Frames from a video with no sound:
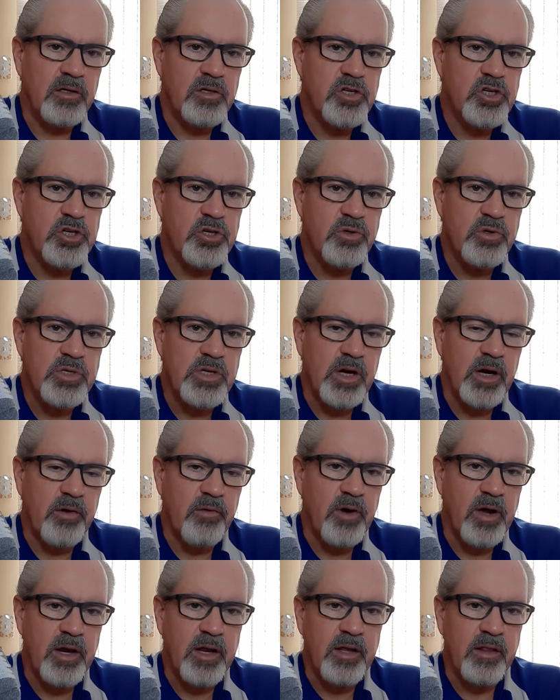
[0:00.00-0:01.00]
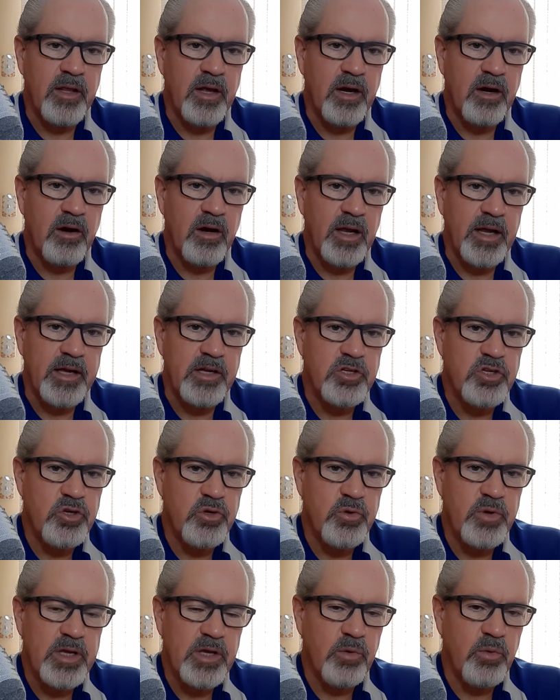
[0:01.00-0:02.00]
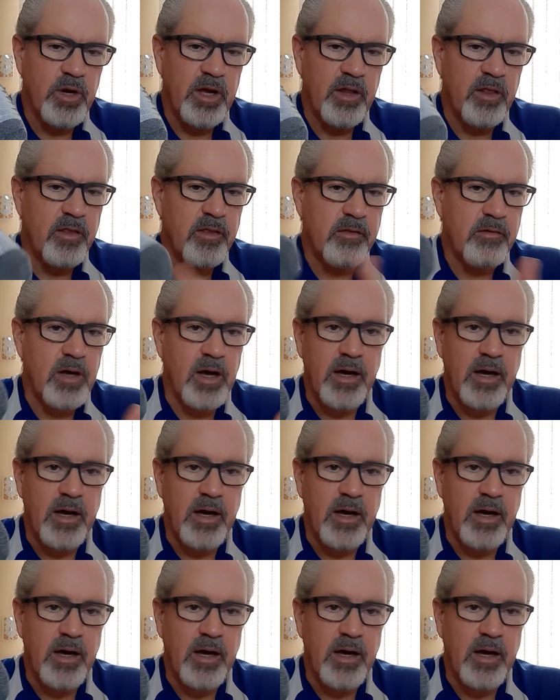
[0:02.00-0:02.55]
shoes that I run in that are like a 2E width.